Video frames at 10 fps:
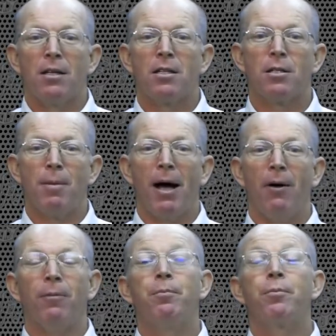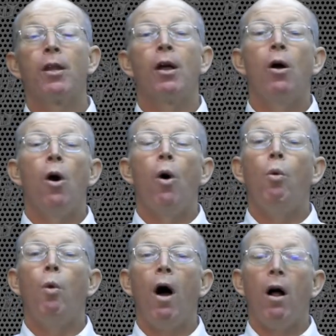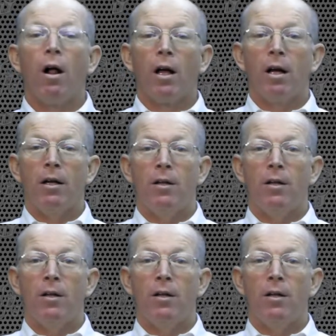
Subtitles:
Smell. Walk.